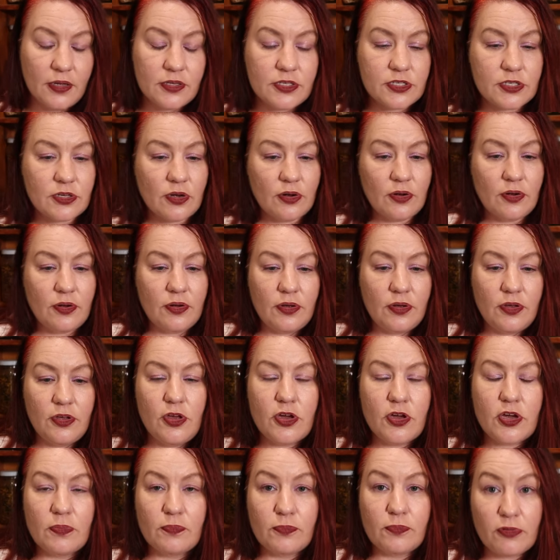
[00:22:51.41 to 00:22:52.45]
So
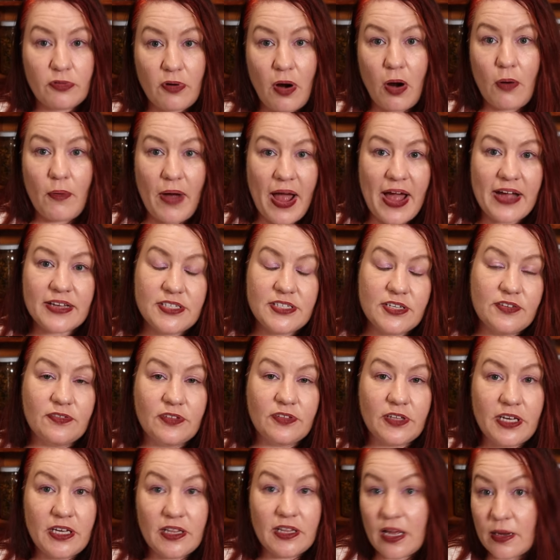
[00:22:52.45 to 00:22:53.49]
you can
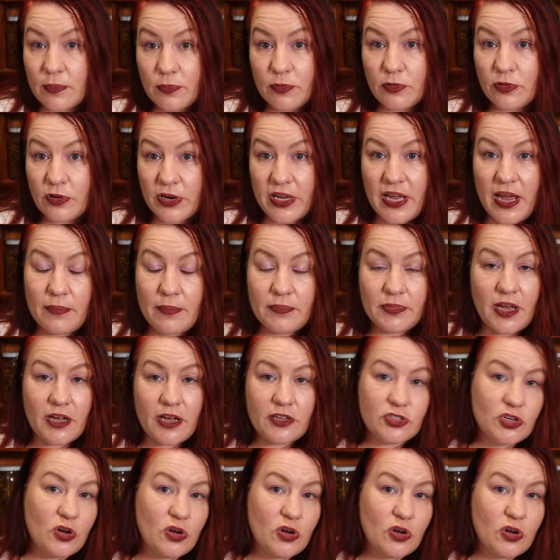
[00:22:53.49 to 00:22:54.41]
proactively like preempt that.